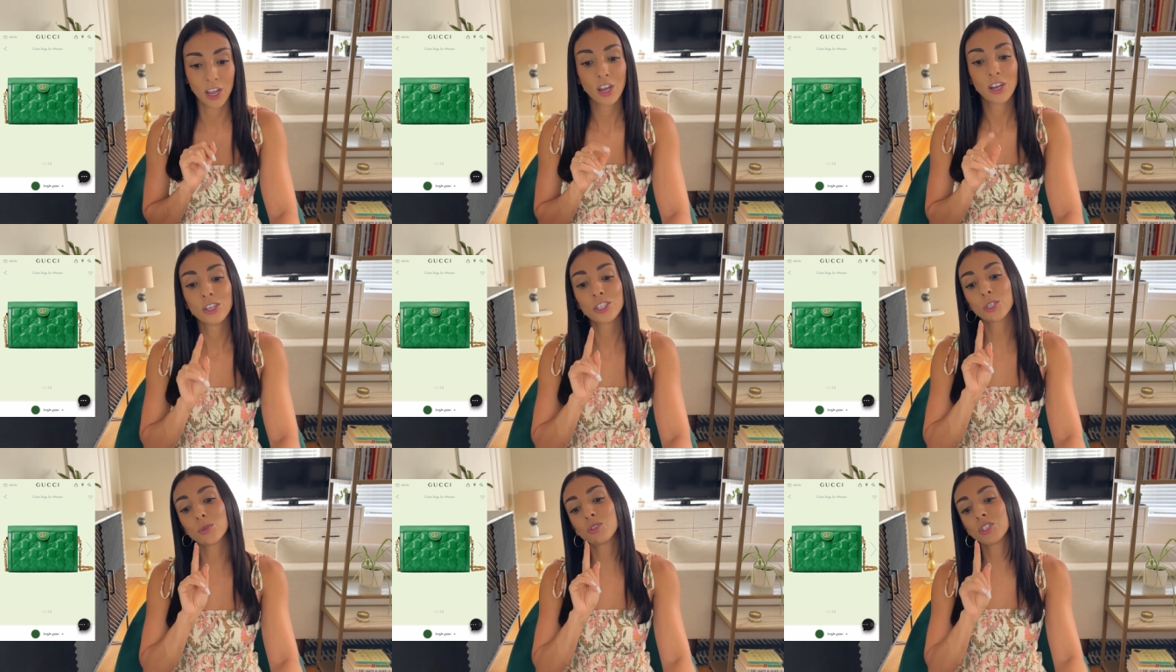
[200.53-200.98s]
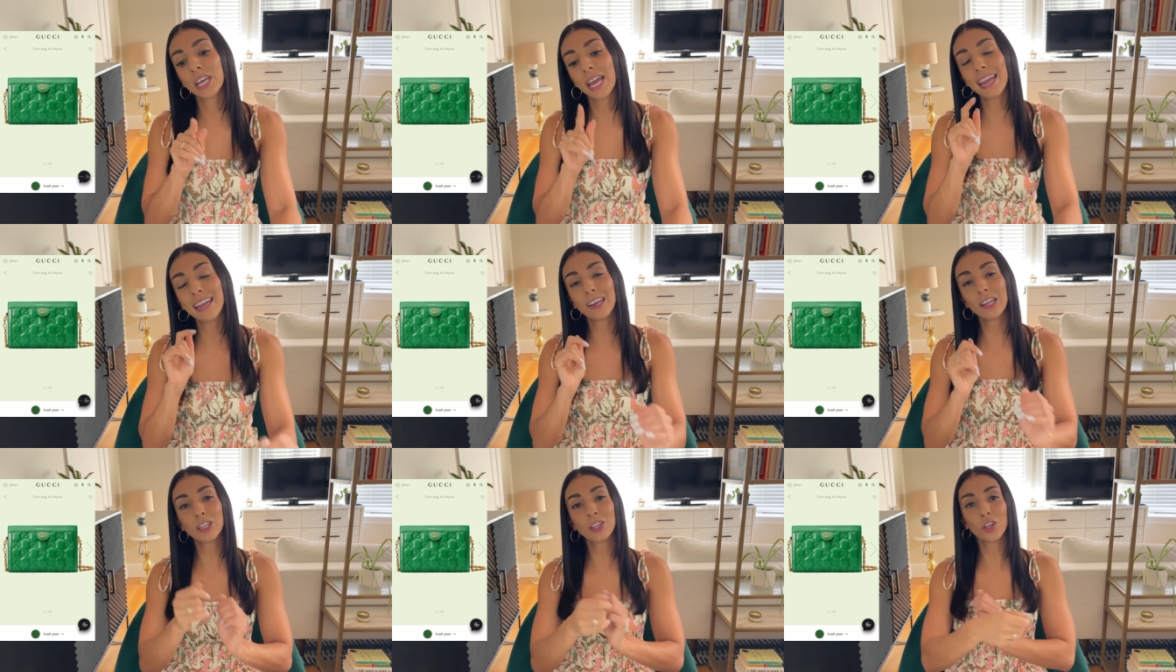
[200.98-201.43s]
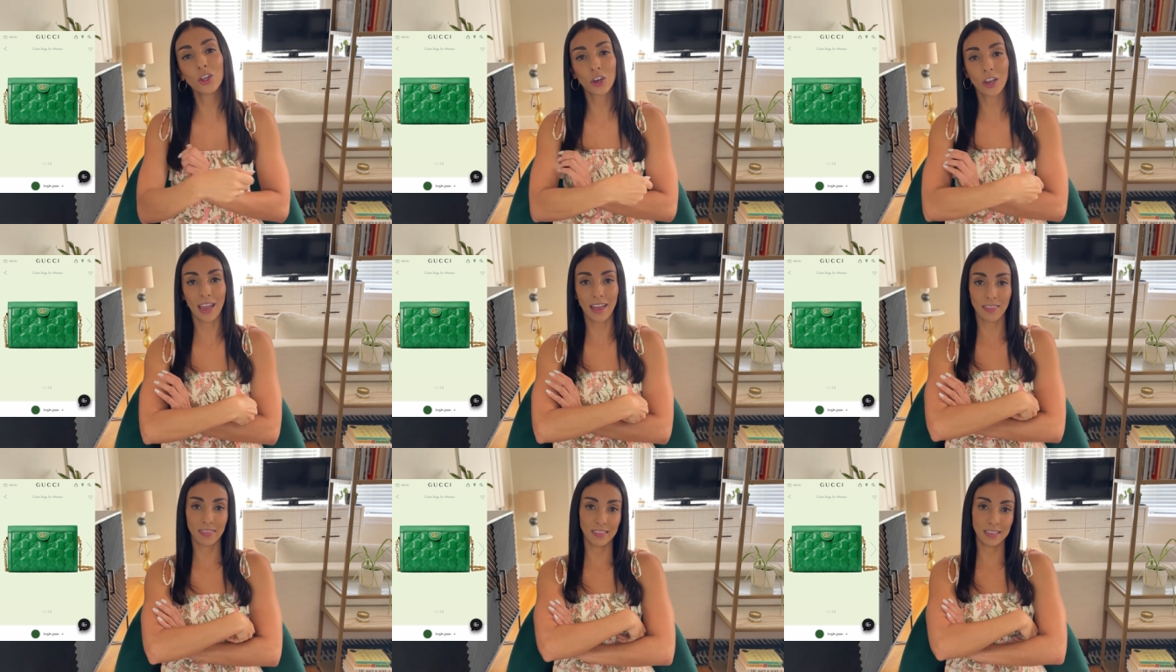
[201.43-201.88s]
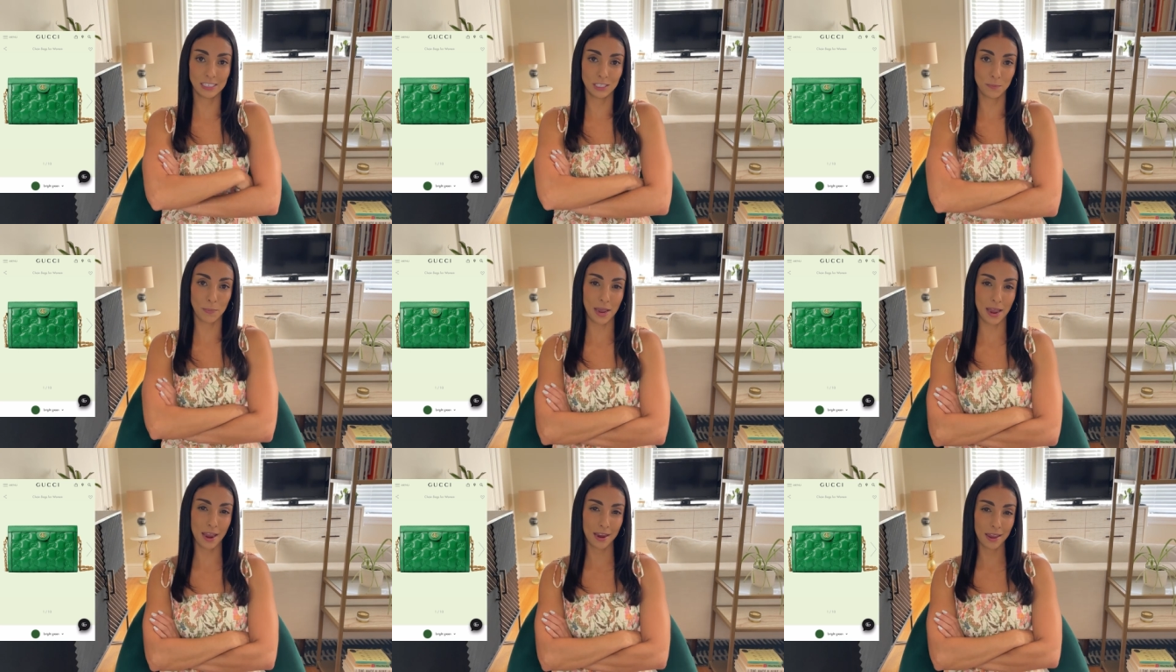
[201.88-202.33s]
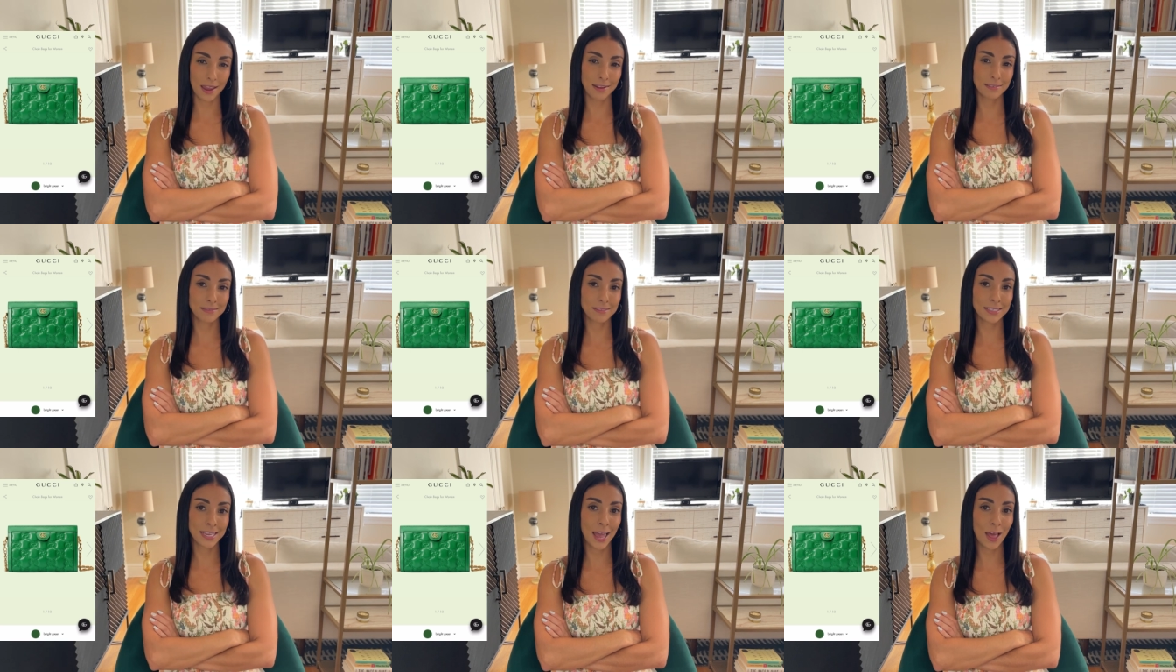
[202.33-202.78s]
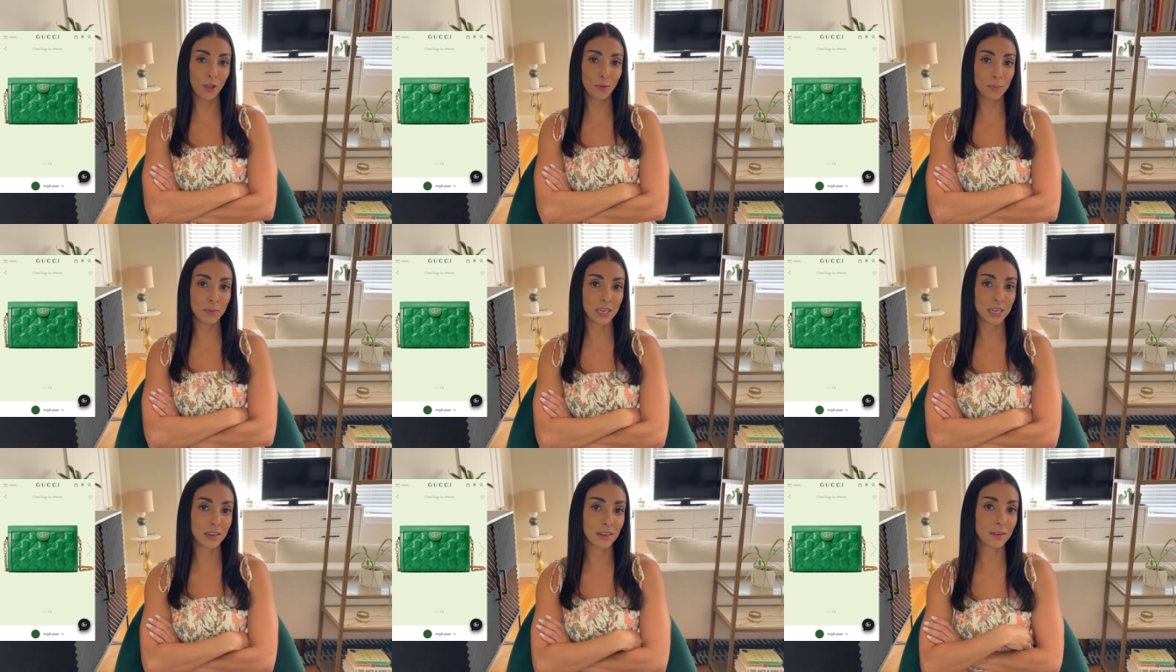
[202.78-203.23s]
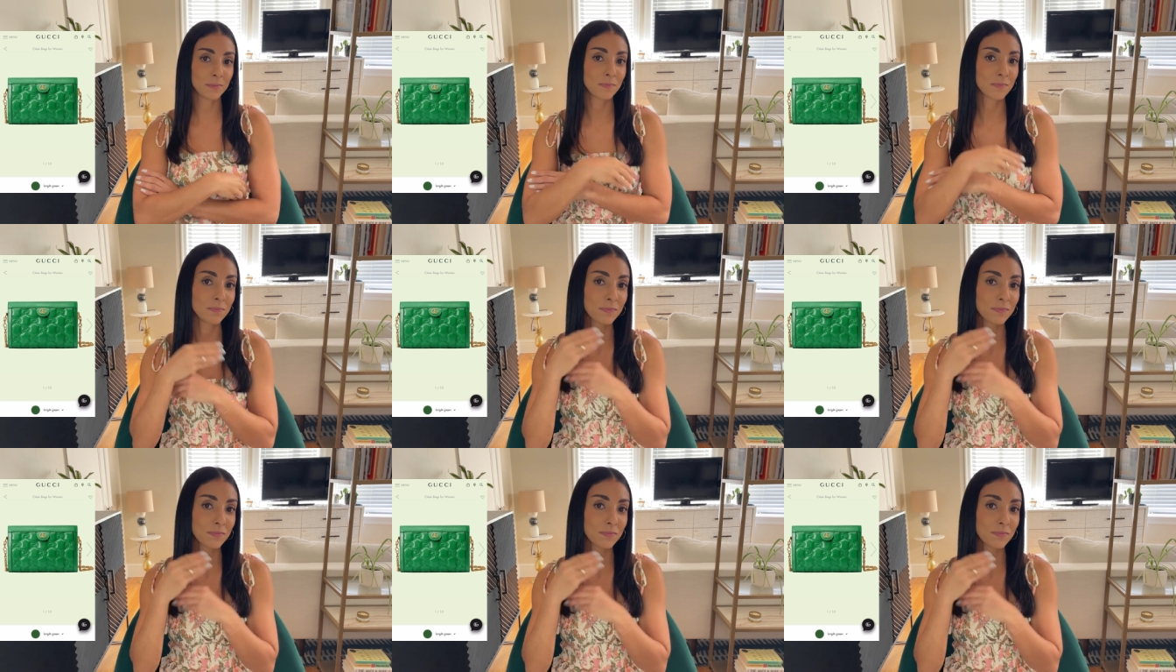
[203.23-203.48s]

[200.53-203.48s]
So take a look at this bag and tell me,